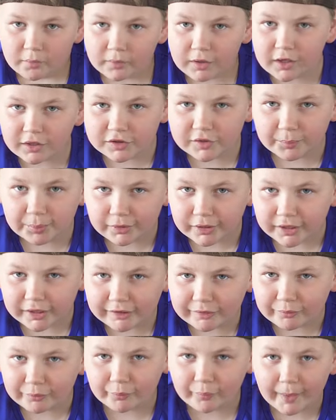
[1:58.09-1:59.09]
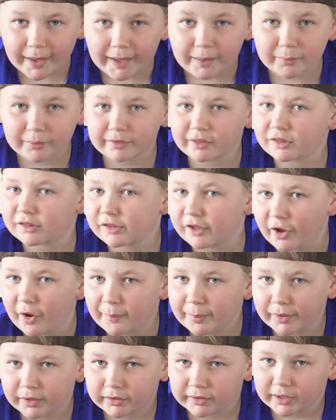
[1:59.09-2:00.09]
Well, it's a pretty good weight with the
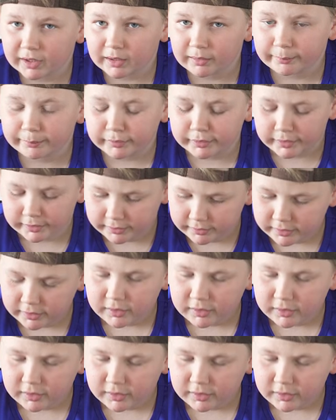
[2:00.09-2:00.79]
scope on there, but